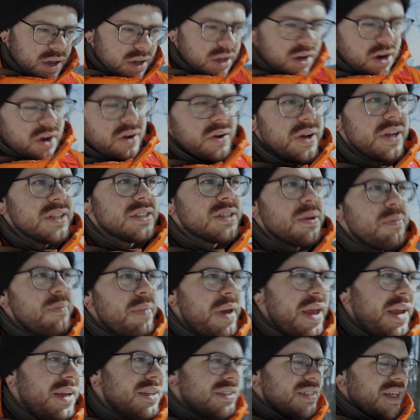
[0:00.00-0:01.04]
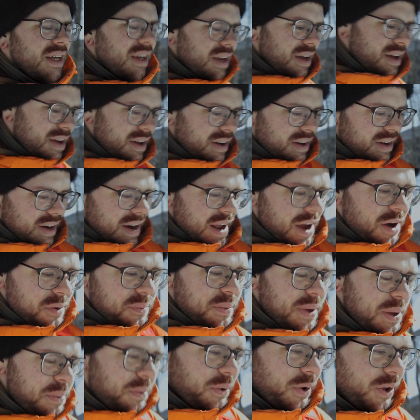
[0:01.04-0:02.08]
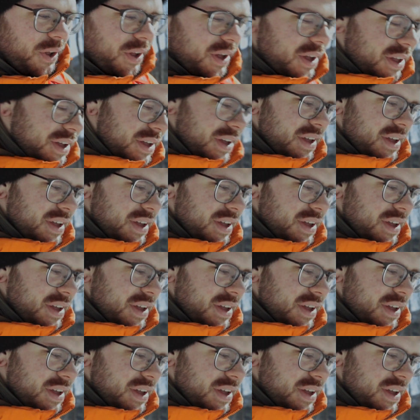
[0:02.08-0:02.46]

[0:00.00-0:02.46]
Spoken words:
You know, it's amazing on how people,